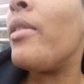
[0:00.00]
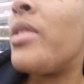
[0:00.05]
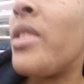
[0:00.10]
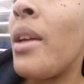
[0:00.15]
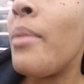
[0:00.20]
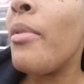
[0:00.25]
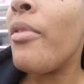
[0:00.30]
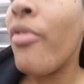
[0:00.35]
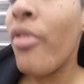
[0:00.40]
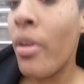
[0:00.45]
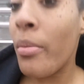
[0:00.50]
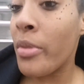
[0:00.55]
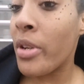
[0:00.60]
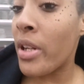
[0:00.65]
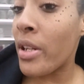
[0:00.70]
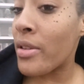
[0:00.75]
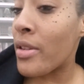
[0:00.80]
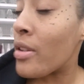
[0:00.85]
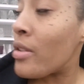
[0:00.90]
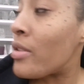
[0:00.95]
like I was saying
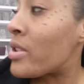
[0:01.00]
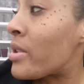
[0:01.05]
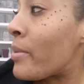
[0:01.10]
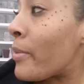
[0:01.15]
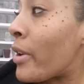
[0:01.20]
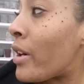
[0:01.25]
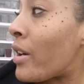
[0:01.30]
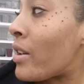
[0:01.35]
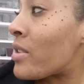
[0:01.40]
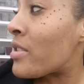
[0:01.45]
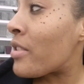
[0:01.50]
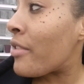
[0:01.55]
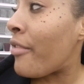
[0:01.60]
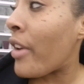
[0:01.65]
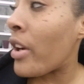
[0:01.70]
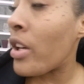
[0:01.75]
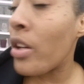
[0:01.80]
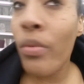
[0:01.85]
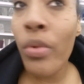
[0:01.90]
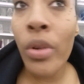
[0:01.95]
before I'm gonna have to go somewhere
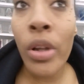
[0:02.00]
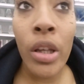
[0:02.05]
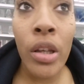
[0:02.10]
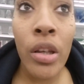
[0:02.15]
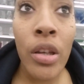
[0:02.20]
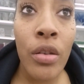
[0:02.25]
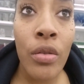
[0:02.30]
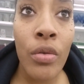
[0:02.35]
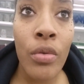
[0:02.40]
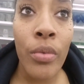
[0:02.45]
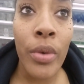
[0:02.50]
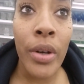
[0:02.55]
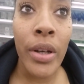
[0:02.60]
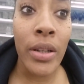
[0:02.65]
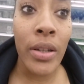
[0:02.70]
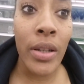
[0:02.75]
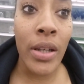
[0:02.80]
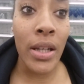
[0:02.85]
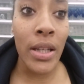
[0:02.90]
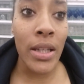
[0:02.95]
else to find a really
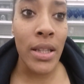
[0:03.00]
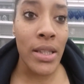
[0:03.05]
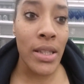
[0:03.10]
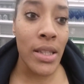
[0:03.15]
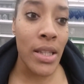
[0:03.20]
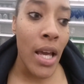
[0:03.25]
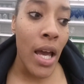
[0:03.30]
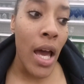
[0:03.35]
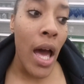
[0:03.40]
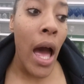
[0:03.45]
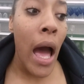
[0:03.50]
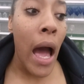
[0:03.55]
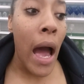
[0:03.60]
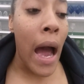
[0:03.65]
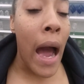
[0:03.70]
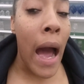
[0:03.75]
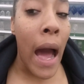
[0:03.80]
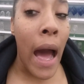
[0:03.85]
cute one because